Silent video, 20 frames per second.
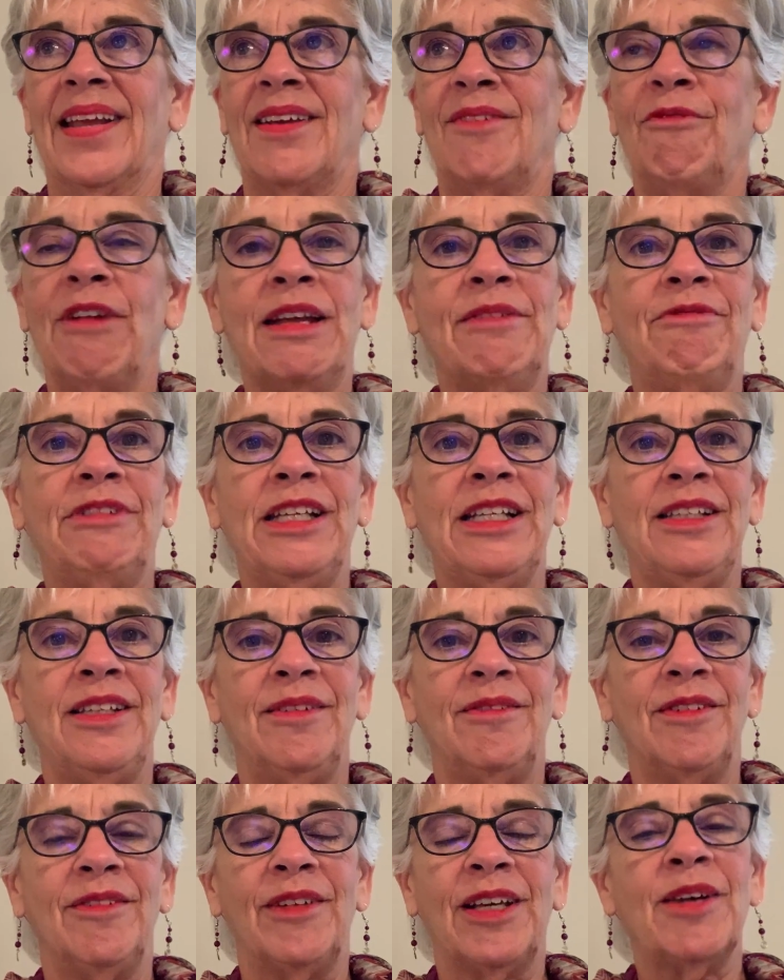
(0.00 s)
when
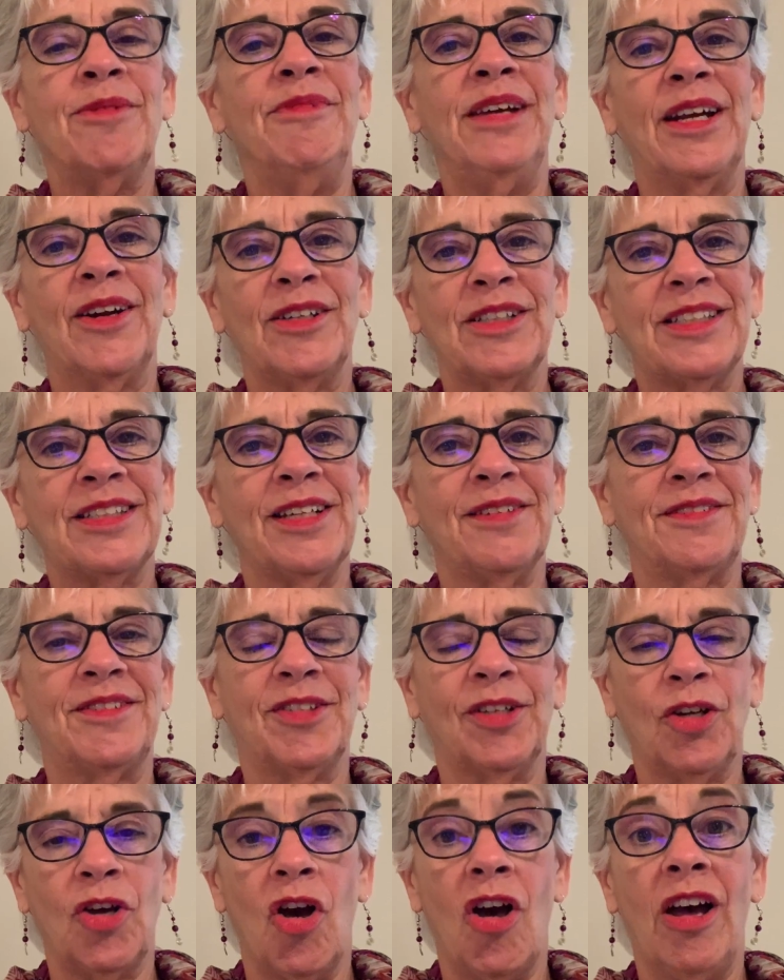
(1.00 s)
we commit ourselves
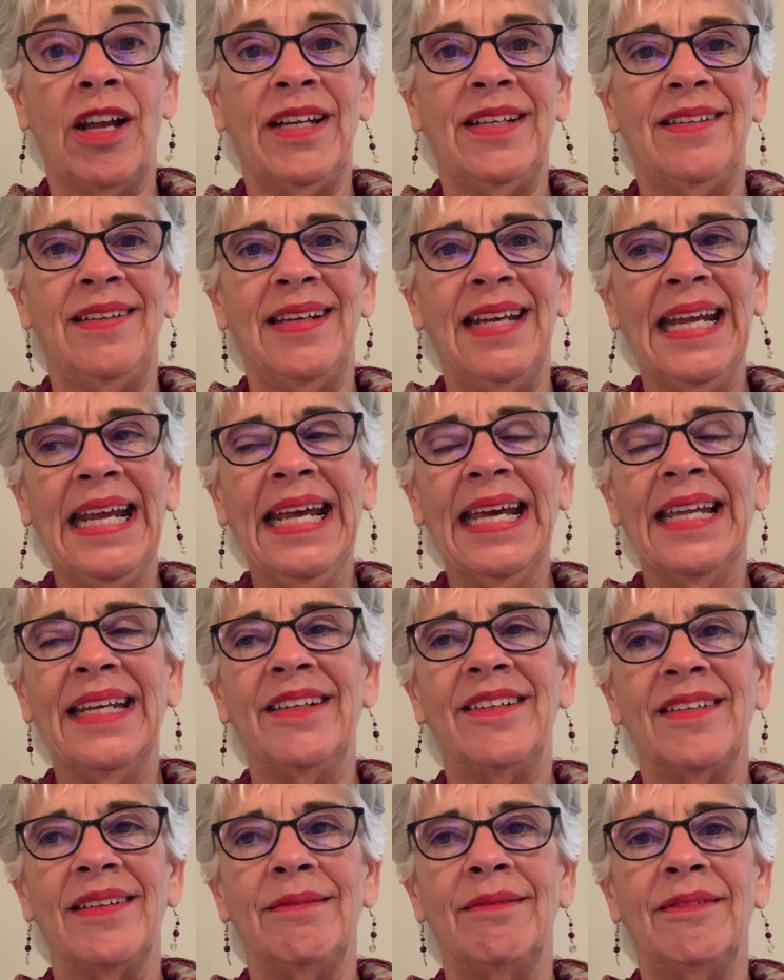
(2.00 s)
to God
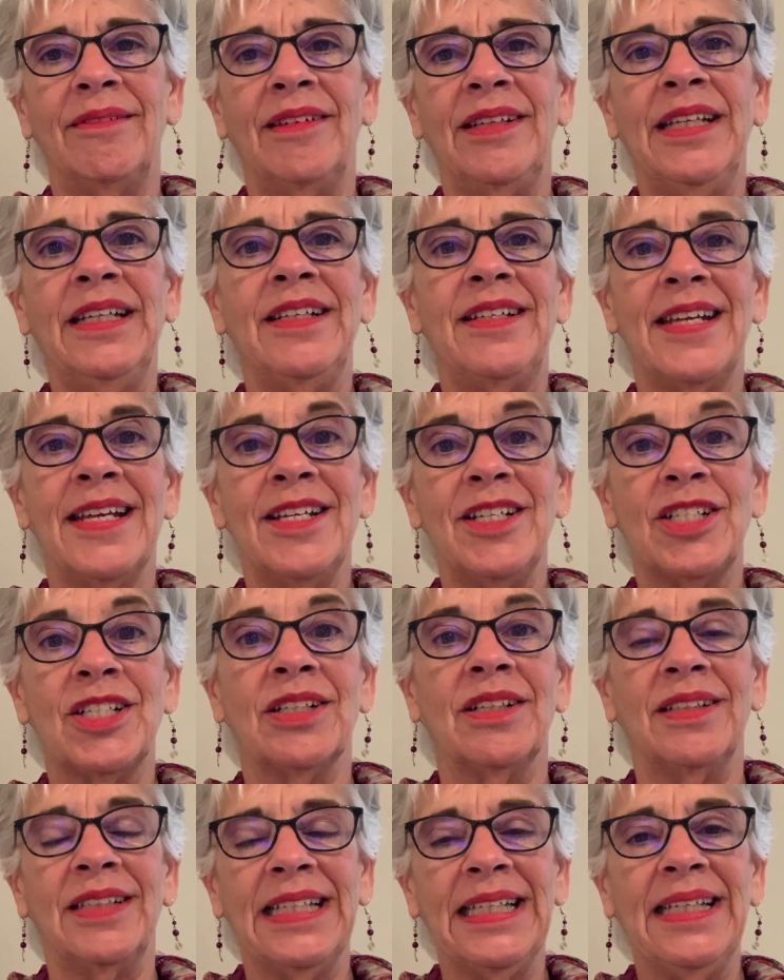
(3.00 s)
and
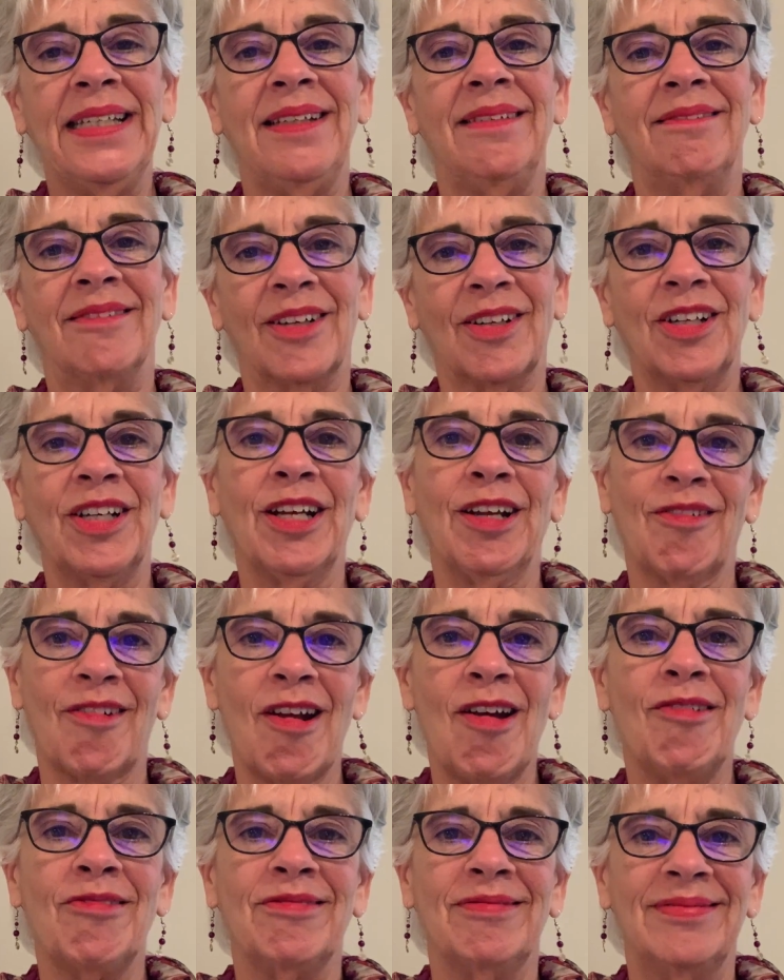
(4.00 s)
intentionally we're going to
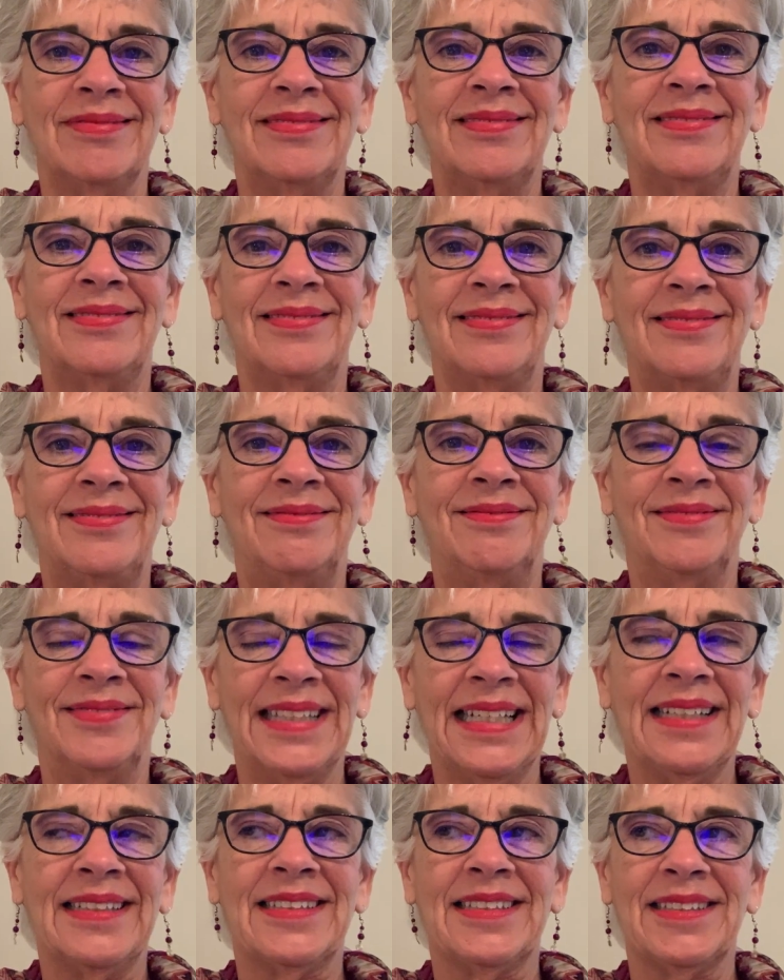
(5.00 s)
grow.
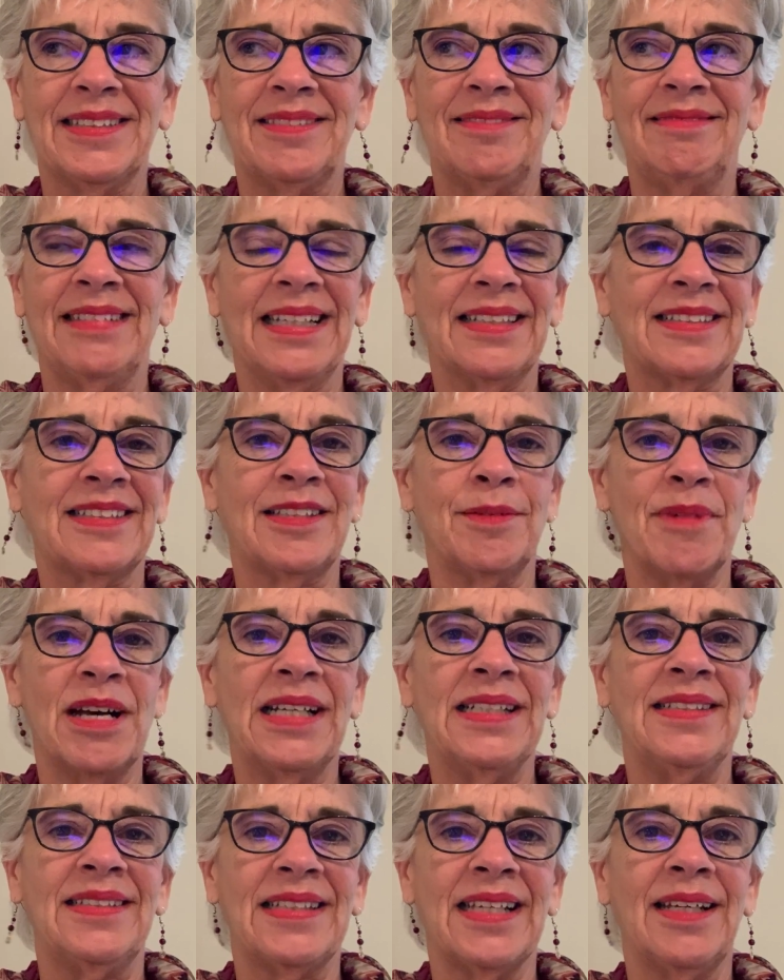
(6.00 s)
That's, that's the
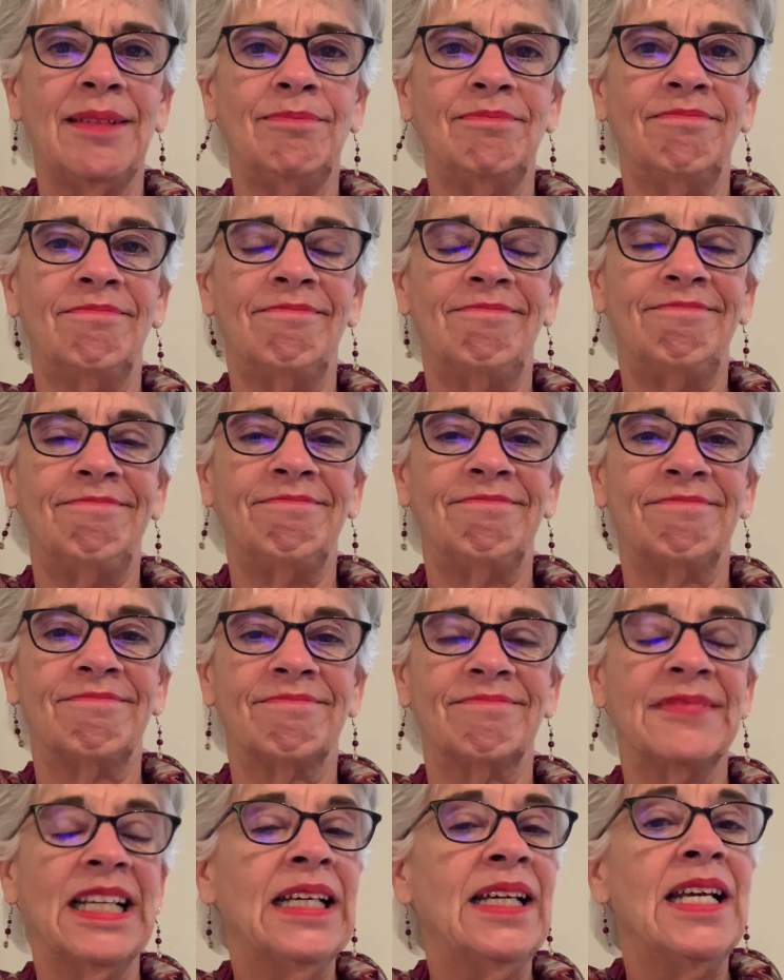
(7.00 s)
mindset.
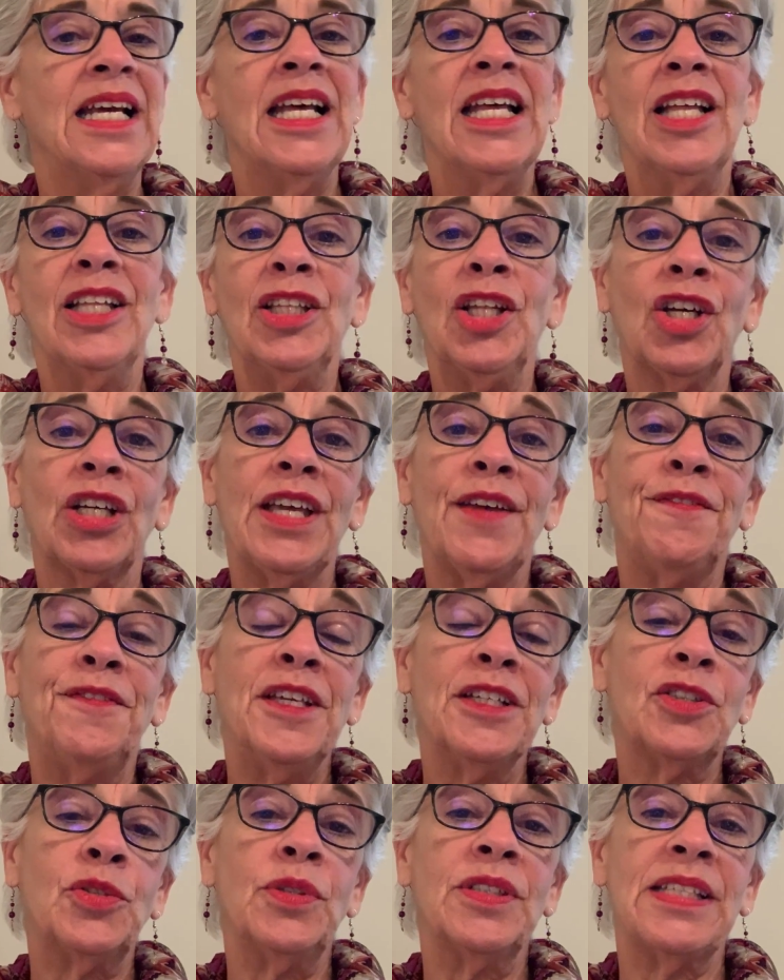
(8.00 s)
Look, if
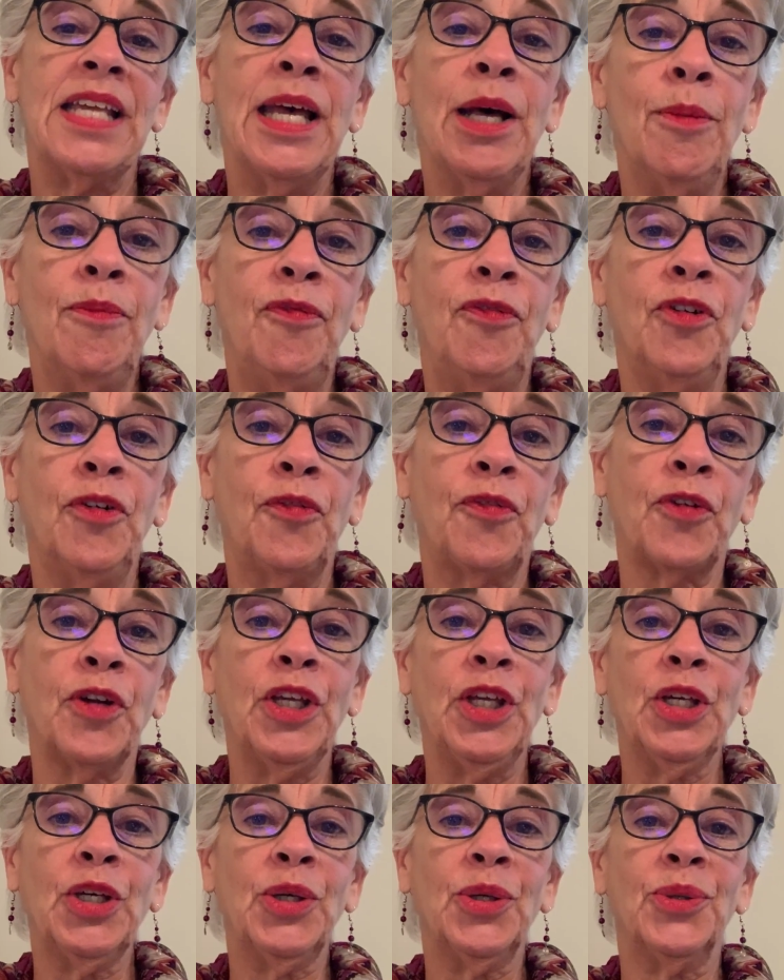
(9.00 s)
this was helpful for
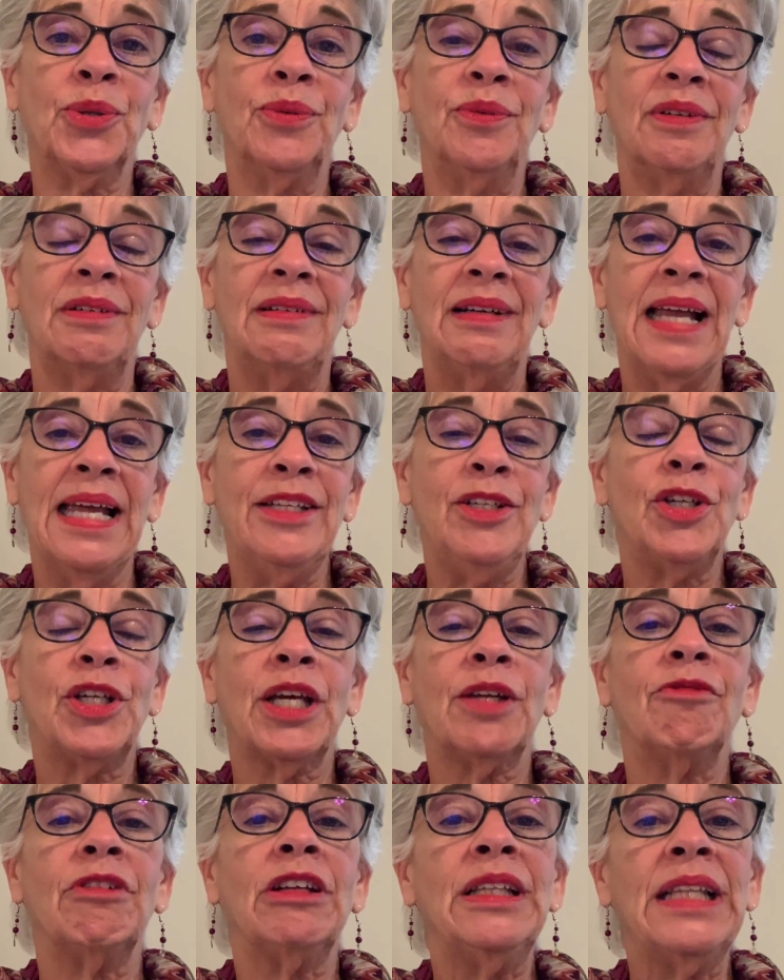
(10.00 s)
you and you
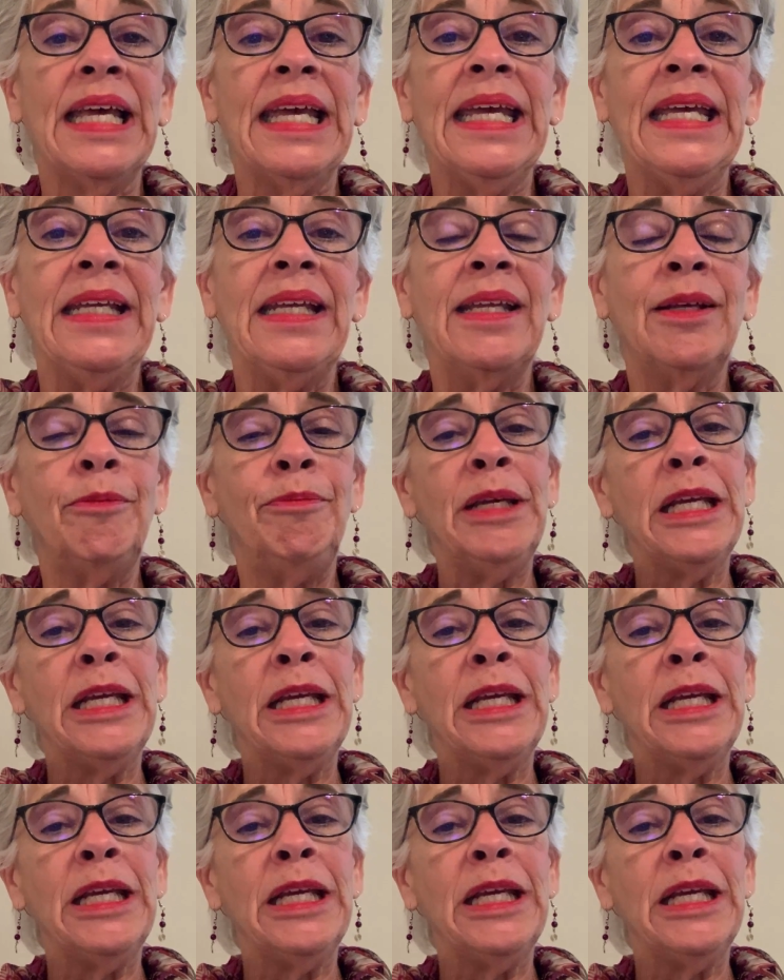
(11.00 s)
can relate, it'd